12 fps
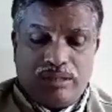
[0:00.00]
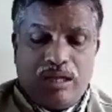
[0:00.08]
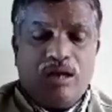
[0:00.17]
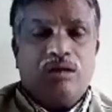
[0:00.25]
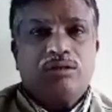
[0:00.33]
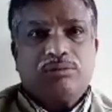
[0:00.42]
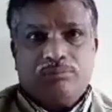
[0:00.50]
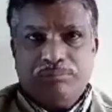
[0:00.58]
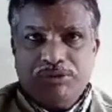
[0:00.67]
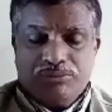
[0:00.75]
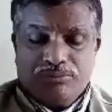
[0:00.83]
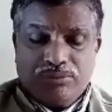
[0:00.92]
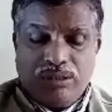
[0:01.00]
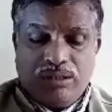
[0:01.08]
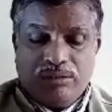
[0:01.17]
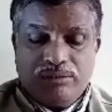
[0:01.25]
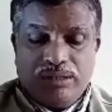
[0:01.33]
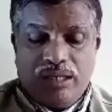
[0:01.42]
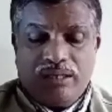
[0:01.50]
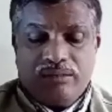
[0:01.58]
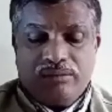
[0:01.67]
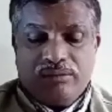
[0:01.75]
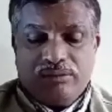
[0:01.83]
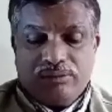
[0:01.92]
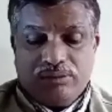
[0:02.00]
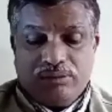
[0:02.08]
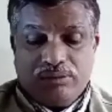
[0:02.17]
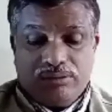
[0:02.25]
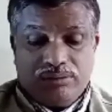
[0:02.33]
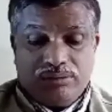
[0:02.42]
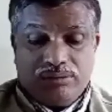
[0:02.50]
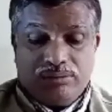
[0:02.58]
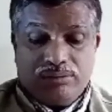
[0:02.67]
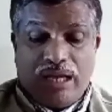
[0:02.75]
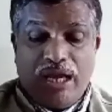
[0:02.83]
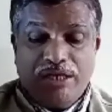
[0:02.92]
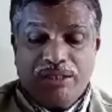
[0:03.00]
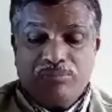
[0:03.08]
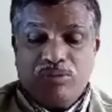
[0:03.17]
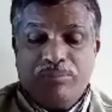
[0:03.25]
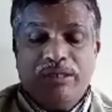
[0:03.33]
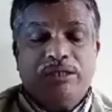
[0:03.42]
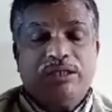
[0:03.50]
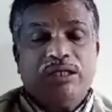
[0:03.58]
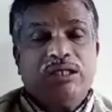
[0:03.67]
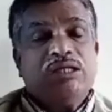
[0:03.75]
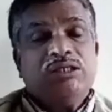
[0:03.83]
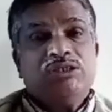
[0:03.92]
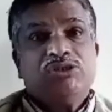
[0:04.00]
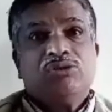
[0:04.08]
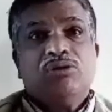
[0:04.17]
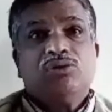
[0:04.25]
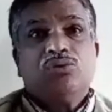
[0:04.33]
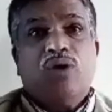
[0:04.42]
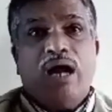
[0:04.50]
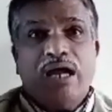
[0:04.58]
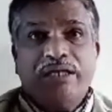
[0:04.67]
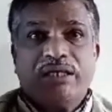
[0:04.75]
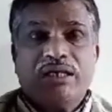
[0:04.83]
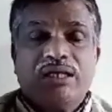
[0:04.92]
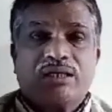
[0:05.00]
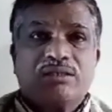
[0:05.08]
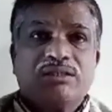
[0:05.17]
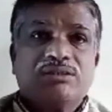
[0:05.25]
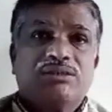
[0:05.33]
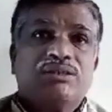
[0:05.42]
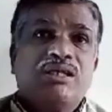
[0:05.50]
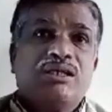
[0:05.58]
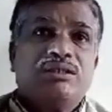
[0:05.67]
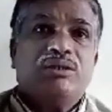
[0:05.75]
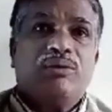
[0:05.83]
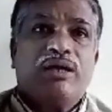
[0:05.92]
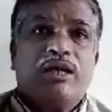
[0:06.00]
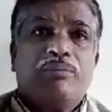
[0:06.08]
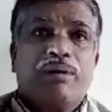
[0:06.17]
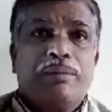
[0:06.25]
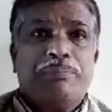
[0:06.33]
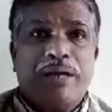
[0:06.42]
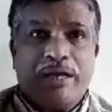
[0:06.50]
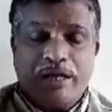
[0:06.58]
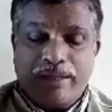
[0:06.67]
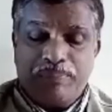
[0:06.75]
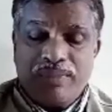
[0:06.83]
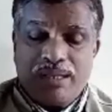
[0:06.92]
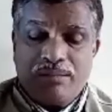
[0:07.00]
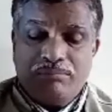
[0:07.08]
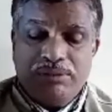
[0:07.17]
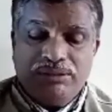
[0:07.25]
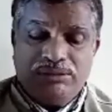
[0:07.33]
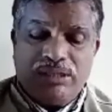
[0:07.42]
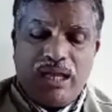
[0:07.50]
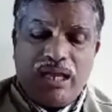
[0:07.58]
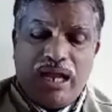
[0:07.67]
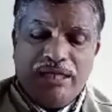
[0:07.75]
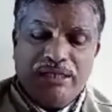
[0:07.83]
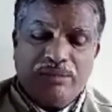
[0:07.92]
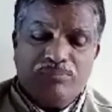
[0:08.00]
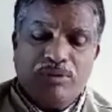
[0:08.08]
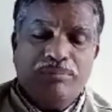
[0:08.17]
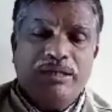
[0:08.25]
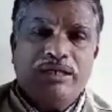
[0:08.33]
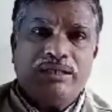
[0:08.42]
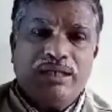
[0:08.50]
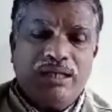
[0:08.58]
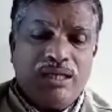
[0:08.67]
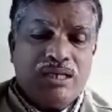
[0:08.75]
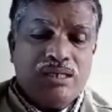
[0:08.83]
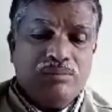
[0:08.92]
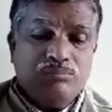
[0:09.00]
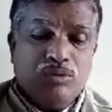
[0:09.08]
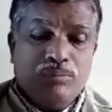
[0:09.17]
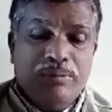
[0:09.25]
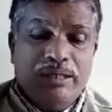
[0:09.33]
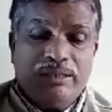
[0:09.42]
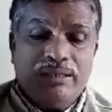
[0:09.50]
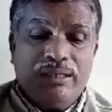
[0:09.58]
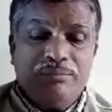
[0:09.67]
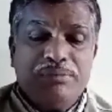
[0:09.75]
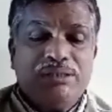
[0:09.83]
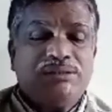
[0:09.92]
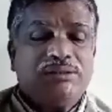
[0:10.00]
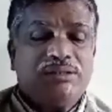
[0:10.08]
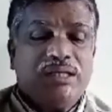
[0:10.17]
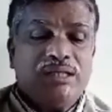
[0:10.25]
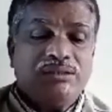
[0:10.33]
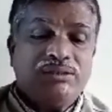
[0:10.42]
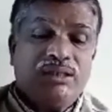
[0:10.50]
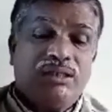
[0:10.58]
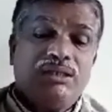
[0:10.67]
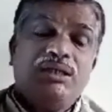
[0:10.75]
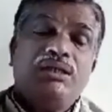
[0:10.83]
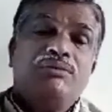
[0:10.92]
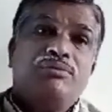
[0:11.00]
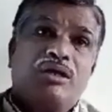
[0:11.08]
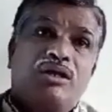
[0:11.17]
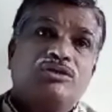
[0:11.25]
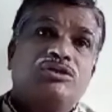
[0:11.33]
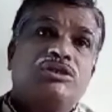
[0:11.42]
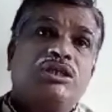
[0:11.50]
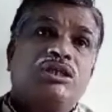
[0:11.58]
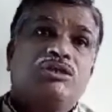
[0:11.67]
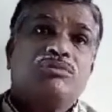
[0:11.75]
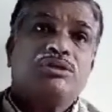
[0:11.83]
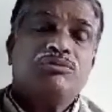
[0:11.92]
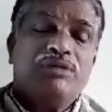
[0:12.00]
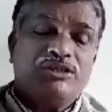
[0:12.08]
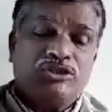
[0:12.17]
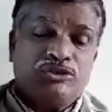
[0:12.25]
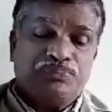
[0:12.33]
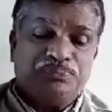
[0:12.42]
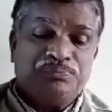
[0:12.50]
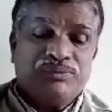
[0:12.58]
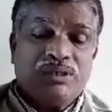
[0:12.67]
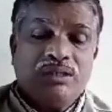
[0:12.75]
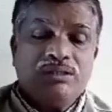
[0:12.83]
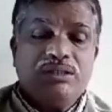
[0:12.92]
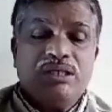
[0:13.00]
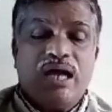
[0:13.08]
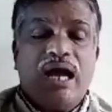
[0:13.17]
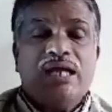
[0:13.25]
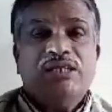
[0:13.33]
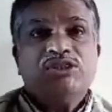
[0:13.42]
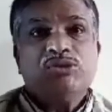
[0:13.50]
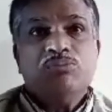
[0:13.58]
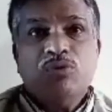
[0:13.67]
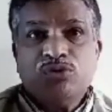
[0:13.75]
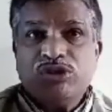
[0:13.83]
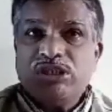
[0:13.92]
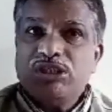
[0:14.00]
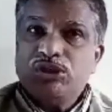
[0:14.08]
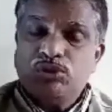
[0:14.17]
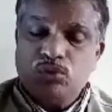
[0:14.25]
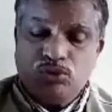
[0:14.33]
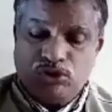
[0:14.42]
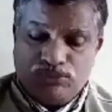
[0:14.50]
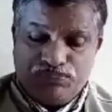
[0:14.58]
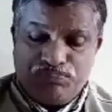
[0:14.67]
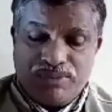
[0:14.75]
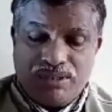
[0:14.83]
or mu, then ionic mobility is equal to ionic conductance divided by Faraday. Means ionic mobility means there is a velocity with which the ions moves in the solution.